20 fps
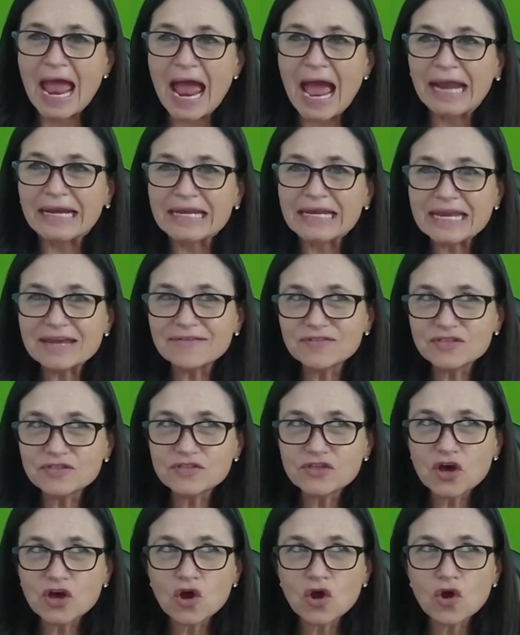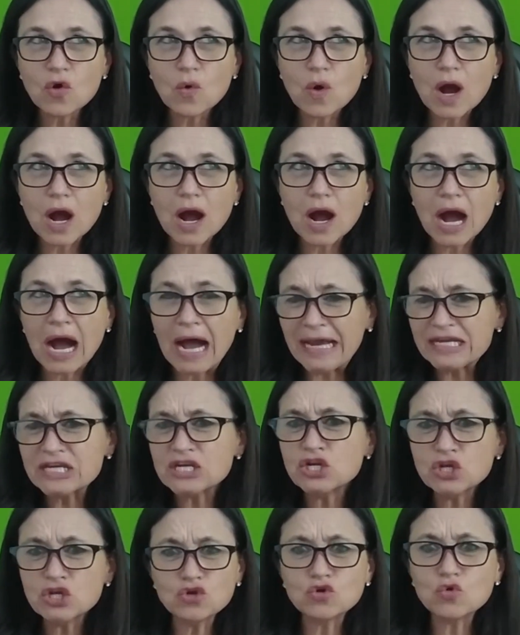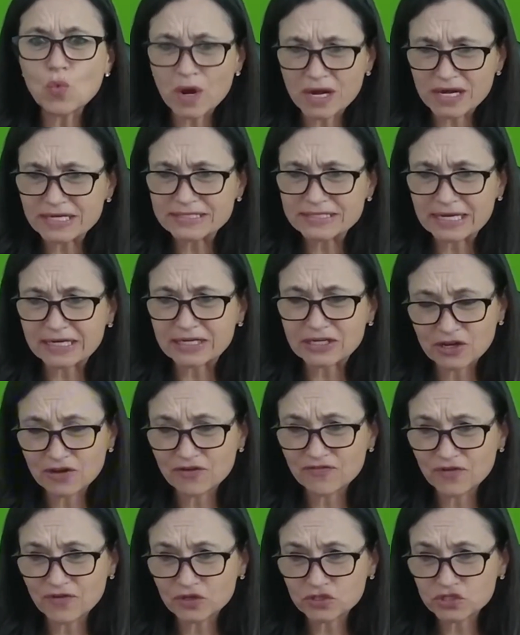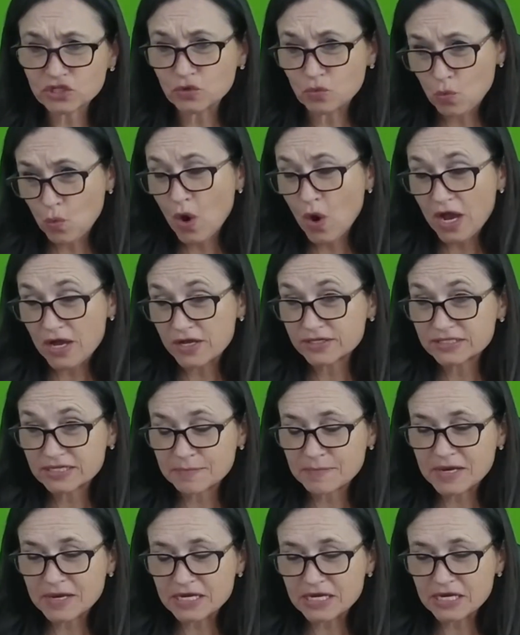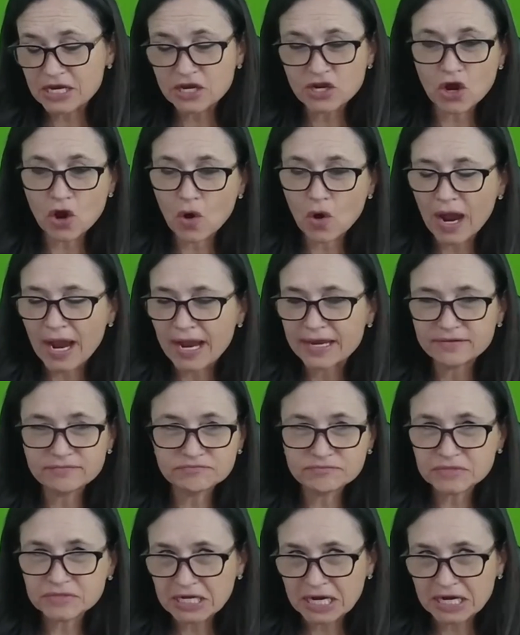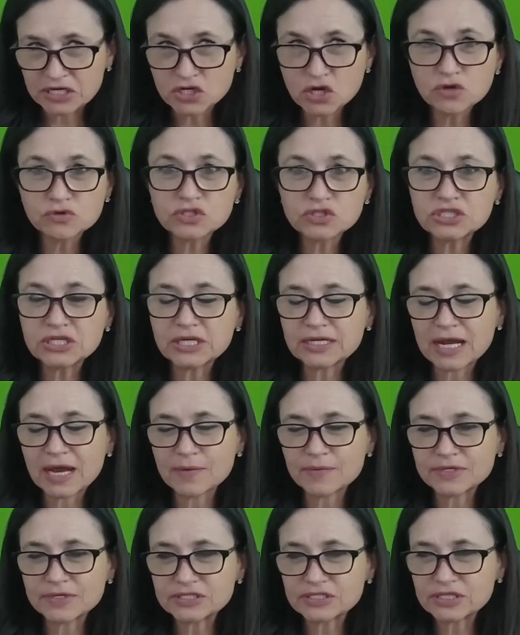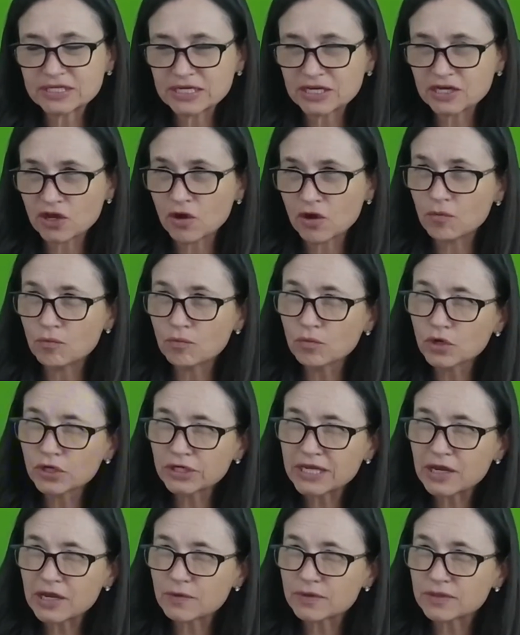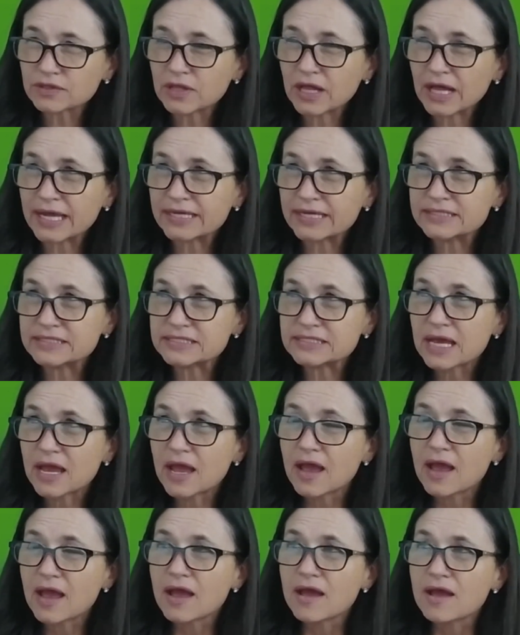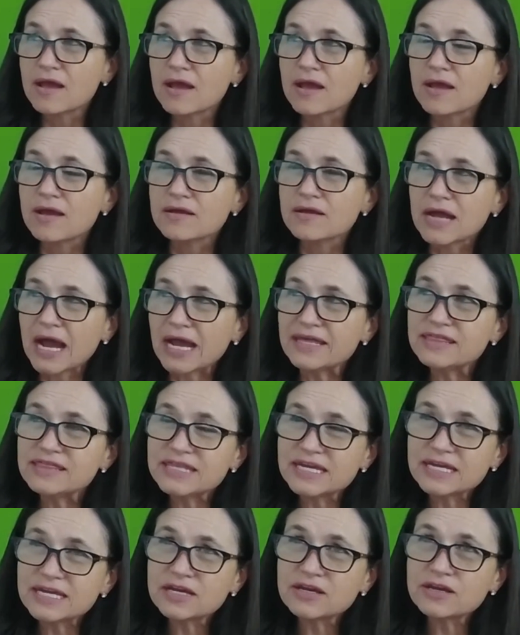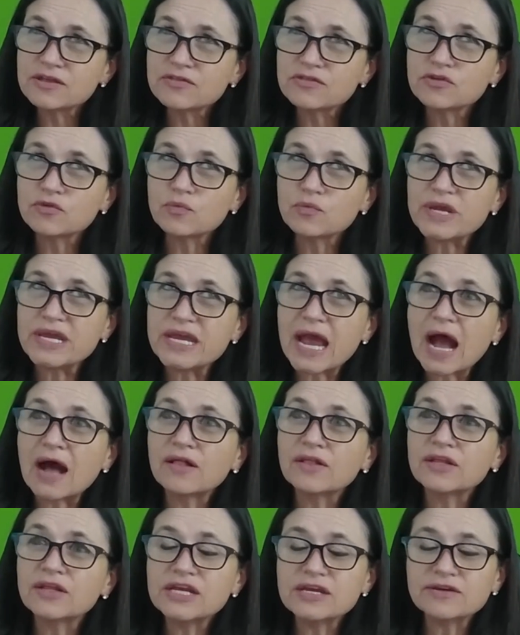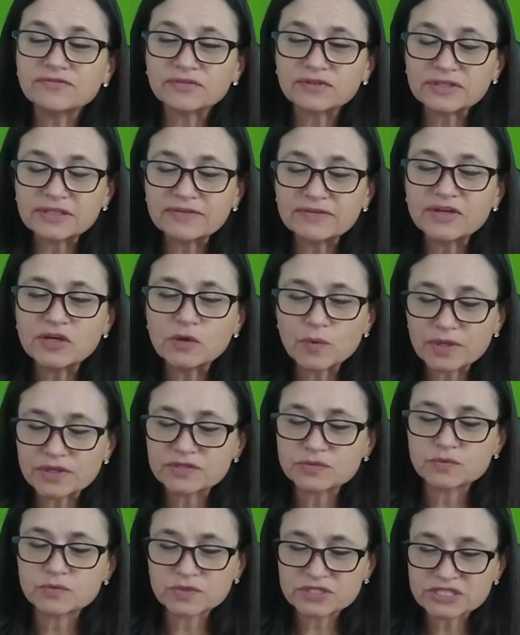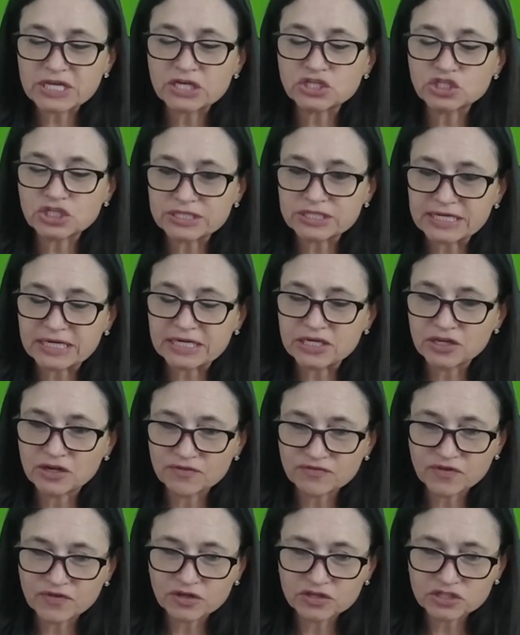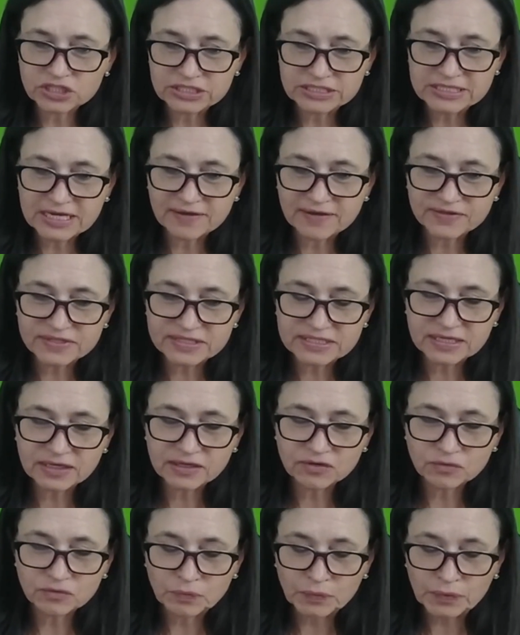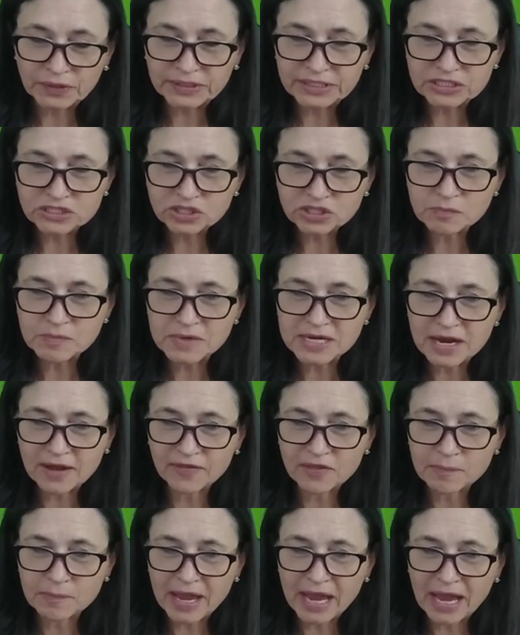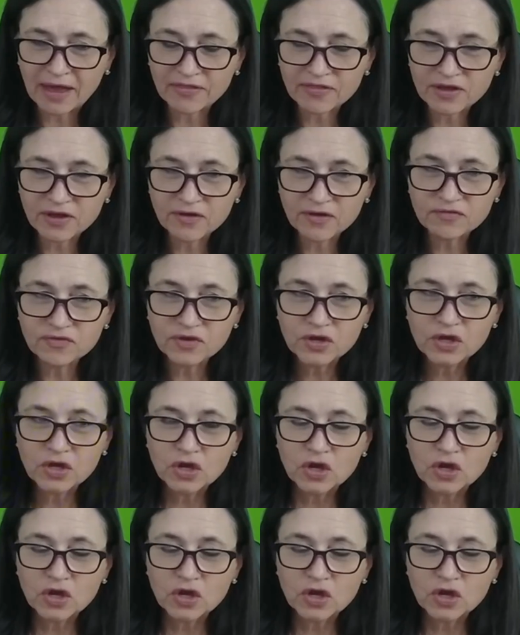And even though I knew what executive function was, I diagnosed it, I was, working with clients. I think the reality of living with such executive function deficit really took me down the path of,